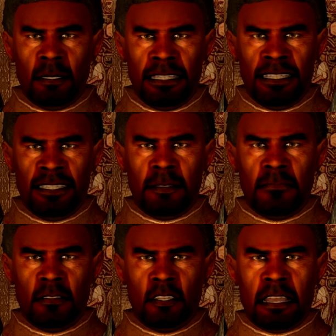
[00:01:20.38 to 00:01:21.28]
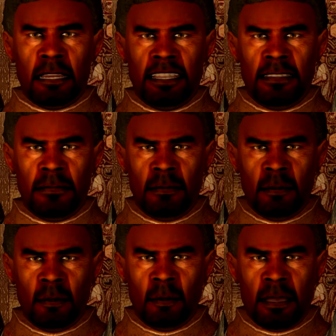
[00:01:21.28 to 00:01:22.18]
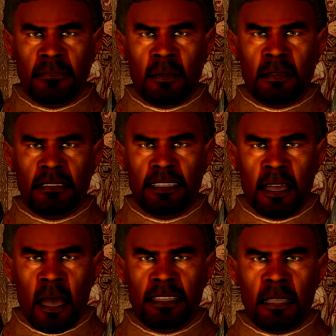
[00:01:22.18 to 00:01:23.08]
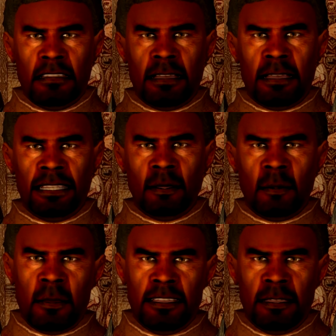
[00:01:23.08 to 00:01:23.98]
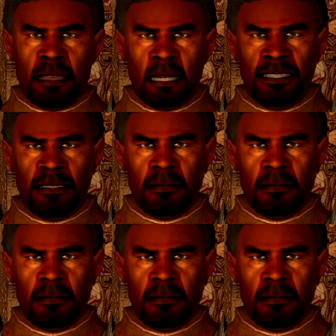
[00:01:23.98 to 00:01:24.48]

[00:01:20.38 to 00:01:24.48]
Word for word: through scrib jelly. Hell One yeah. more fighting, you'll advance to warrior rank.